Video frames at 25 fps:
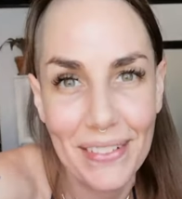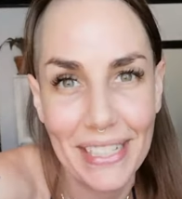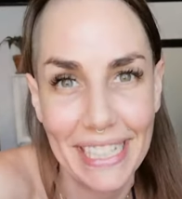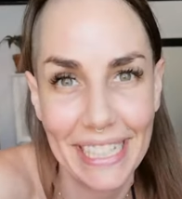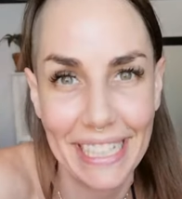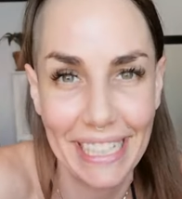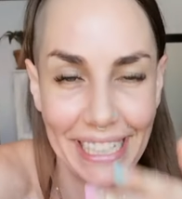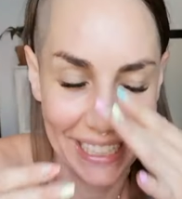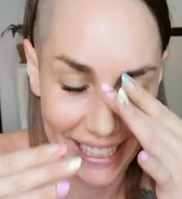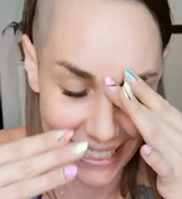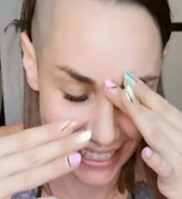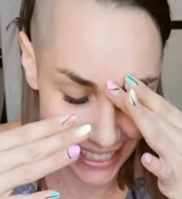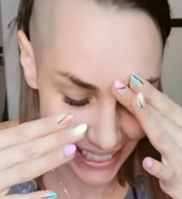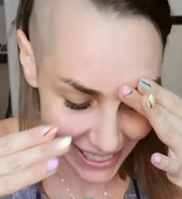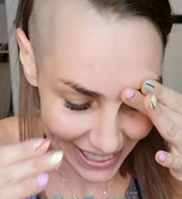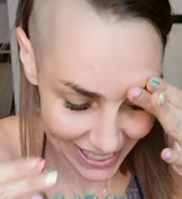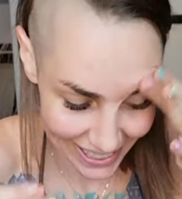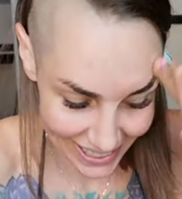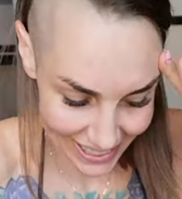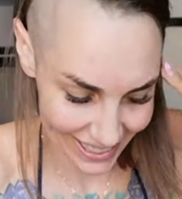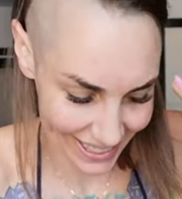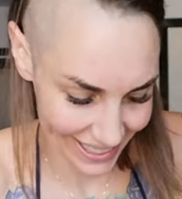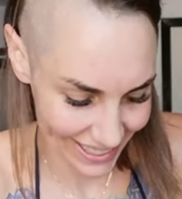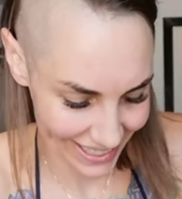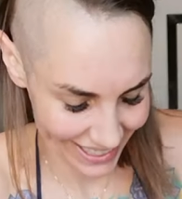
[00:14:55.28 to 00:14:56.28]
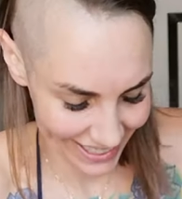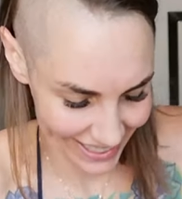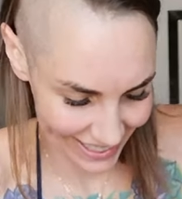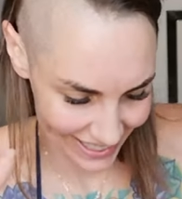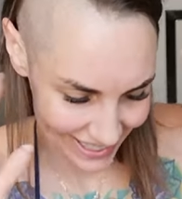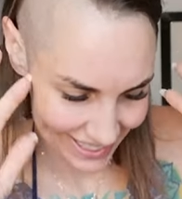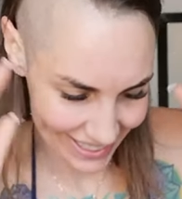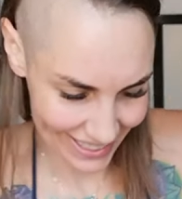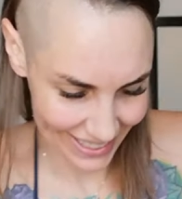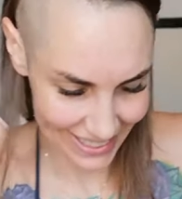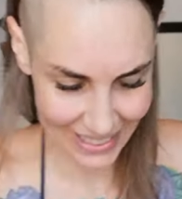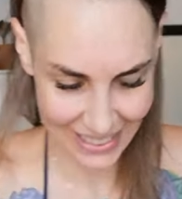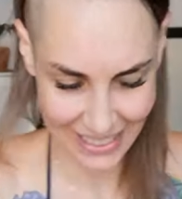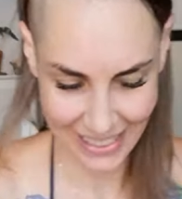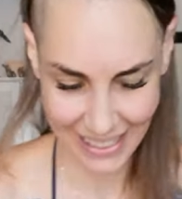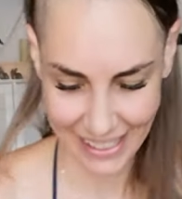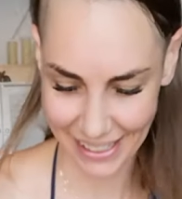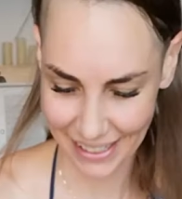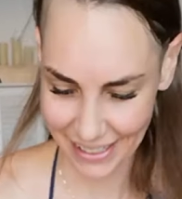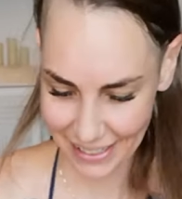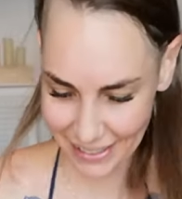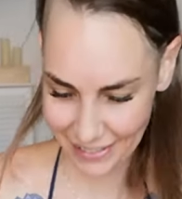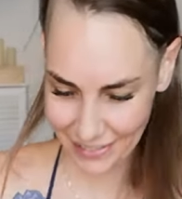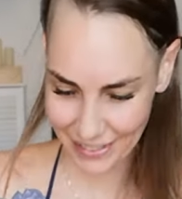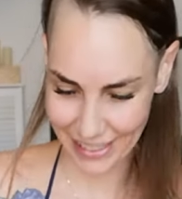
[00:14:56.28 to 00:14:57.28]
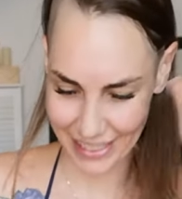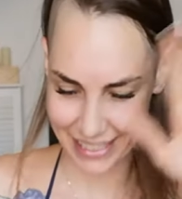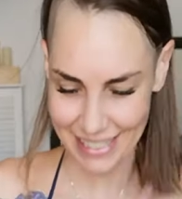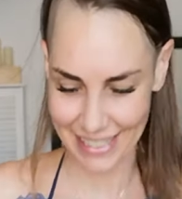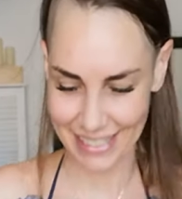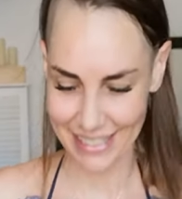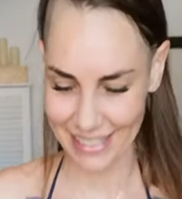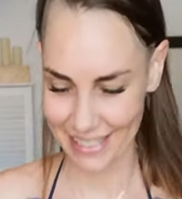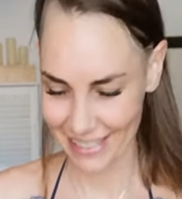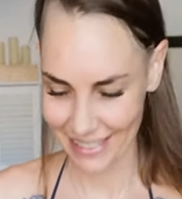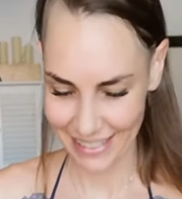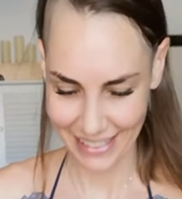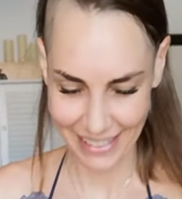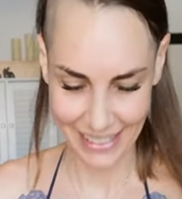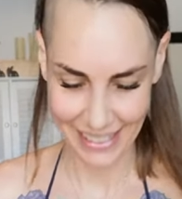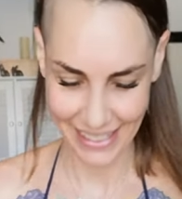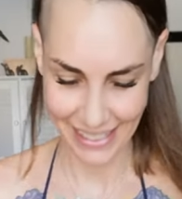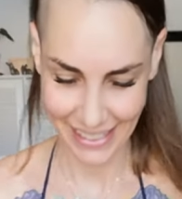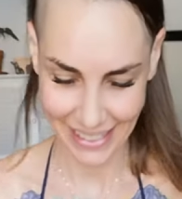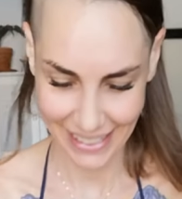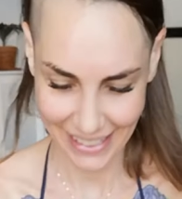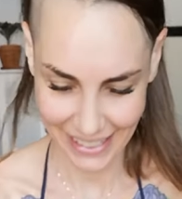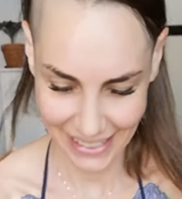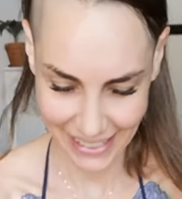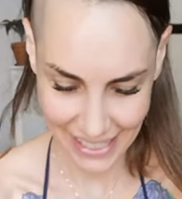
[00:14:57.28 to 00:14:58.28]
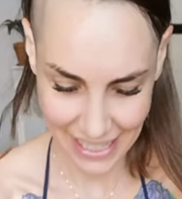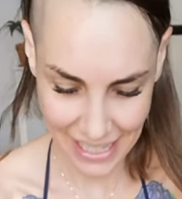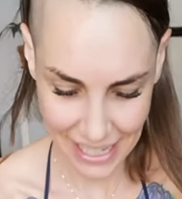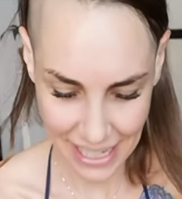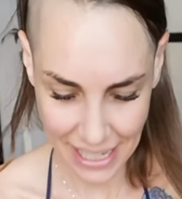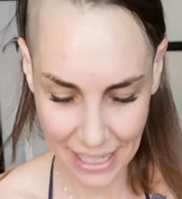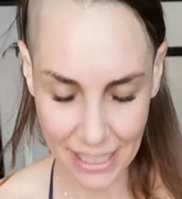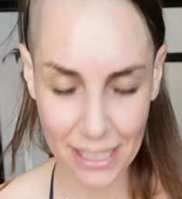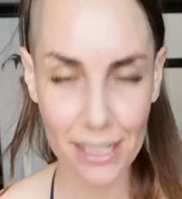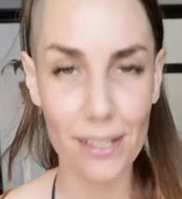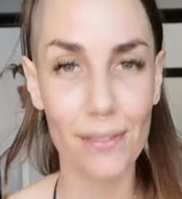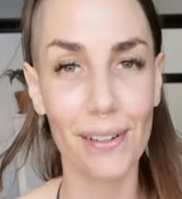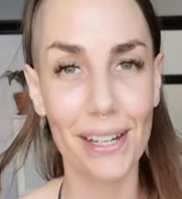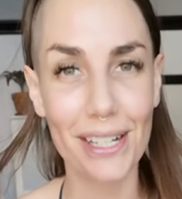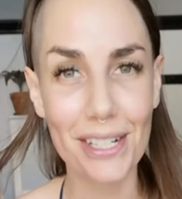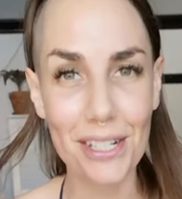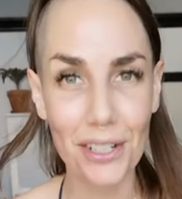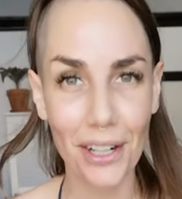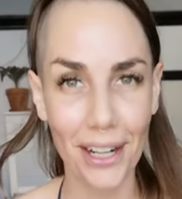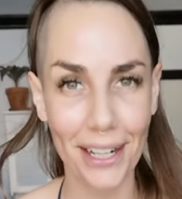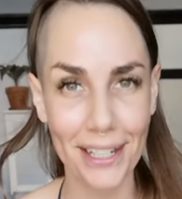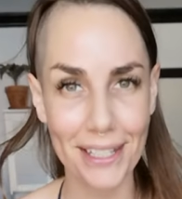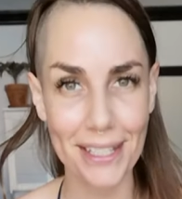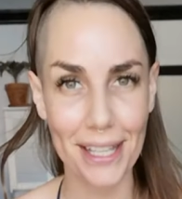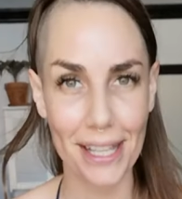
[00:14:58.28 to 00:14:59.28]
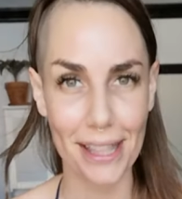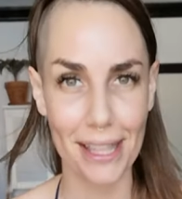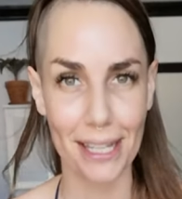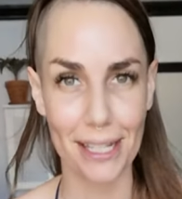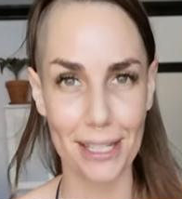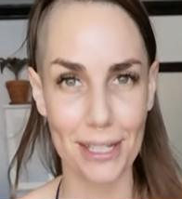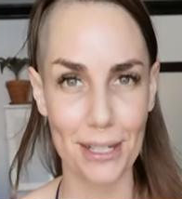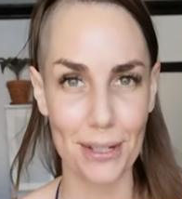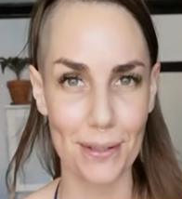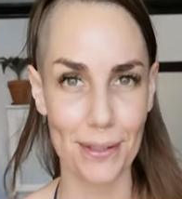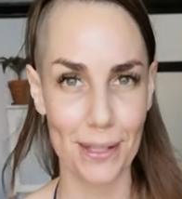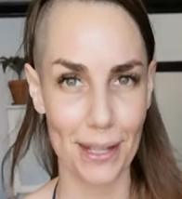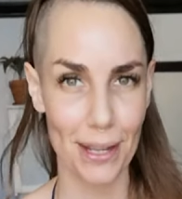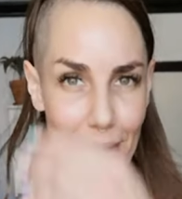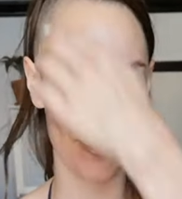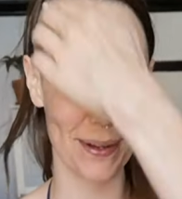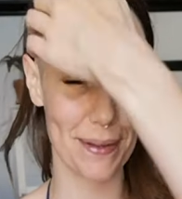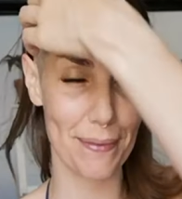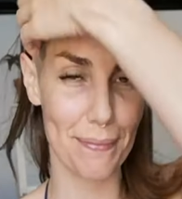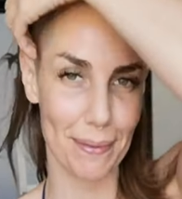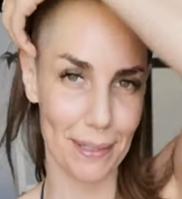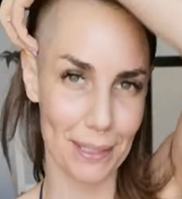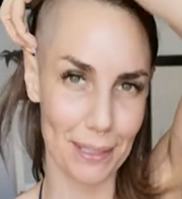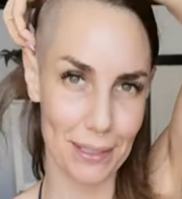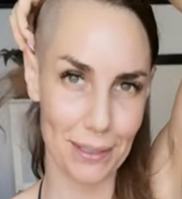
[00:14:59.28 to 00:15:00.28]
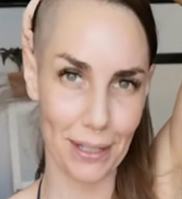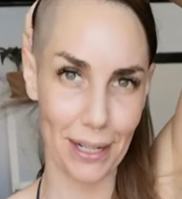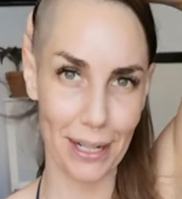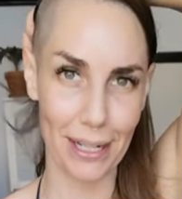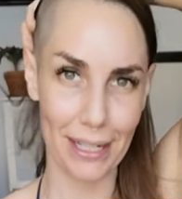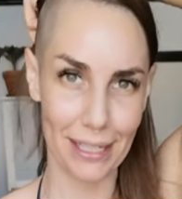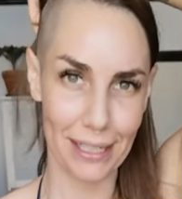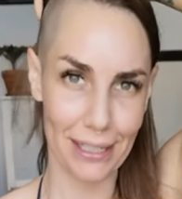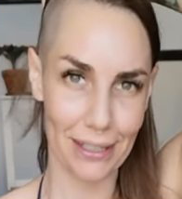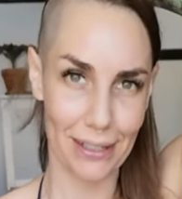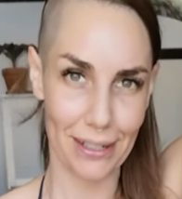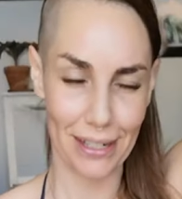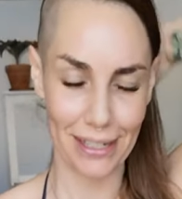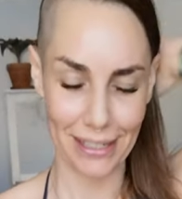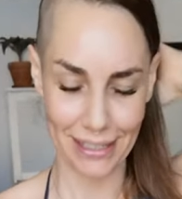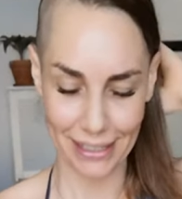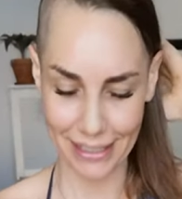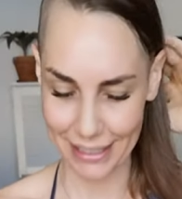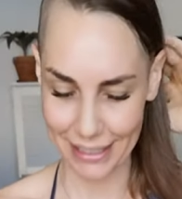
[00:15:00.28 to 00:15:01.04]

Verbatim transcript: me. Anyways. It's fun trying something new though. I've been trying it on.